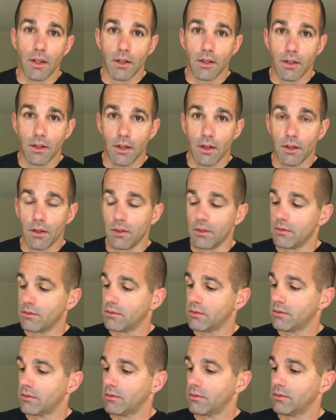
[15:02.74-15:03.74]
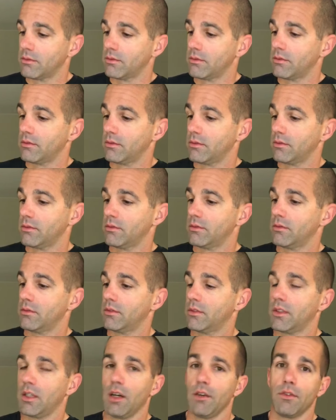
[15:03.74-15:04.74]
and, you know,
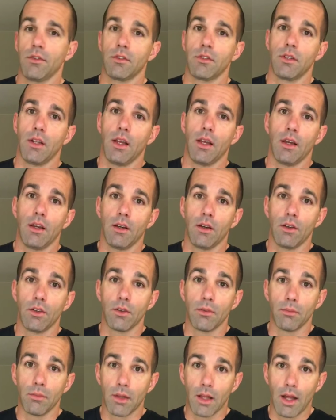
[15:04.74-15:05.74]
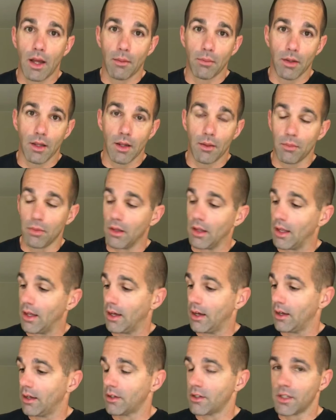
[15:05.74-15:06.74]
tough as nails and blah, blah,
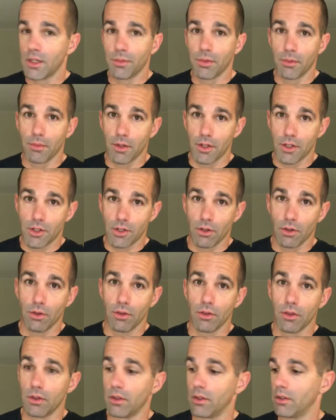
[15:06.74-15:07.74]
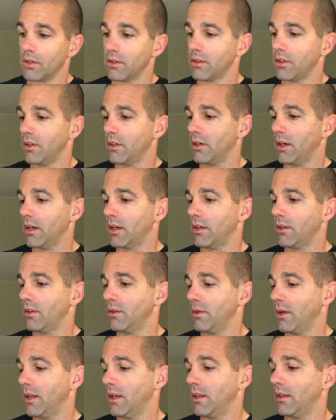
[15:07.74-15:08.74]
blah, chip in my shoulder, you know, I can
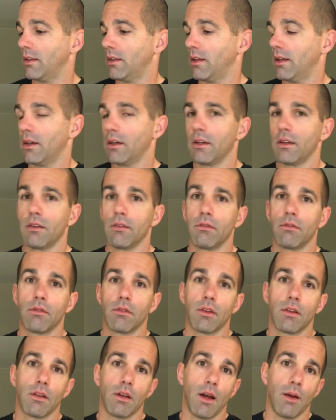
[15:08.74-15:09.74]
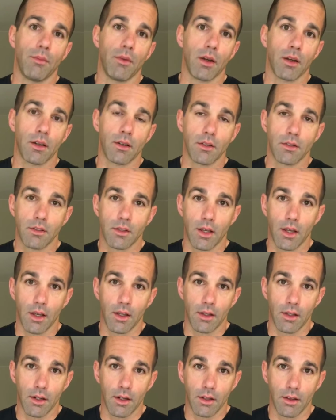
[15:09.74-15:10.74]
do anything. I'm not going to
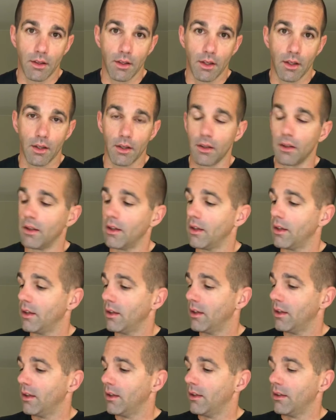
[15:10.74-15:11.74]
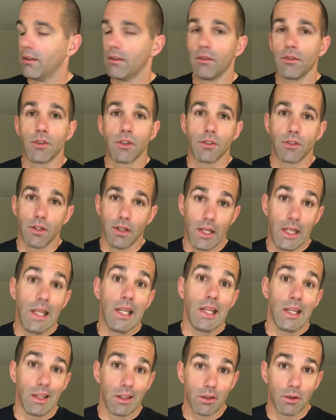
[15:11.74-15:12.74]
scale anything. I'm just an
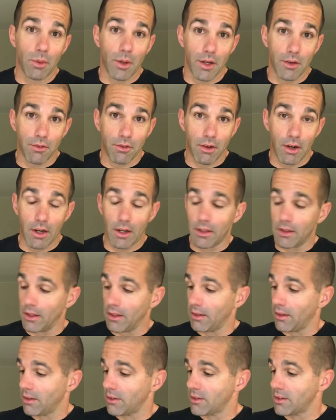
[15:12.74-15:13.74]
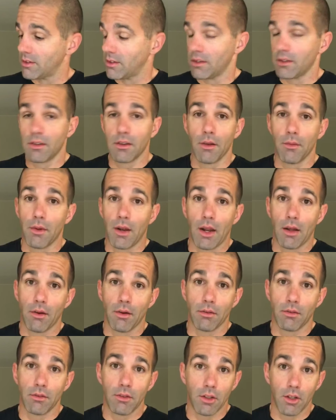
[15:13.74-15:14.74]
idiot, quite frankly. And that's just,
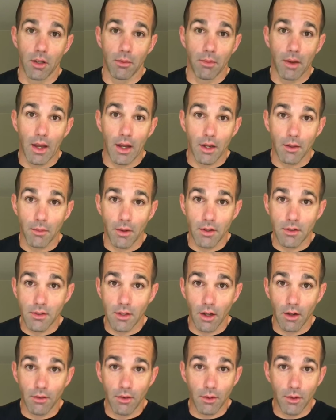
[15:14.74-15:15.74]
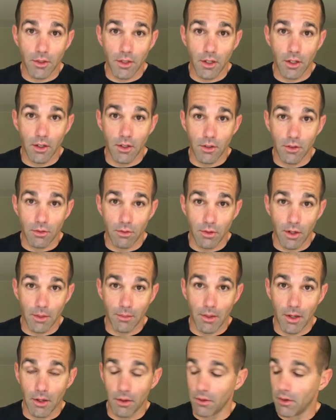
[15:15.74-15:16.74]
looking back at myself, I wish I could just wring
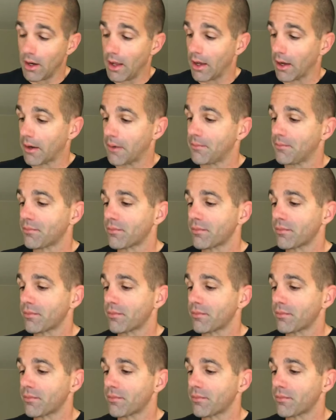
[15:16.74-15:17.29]
my own neck.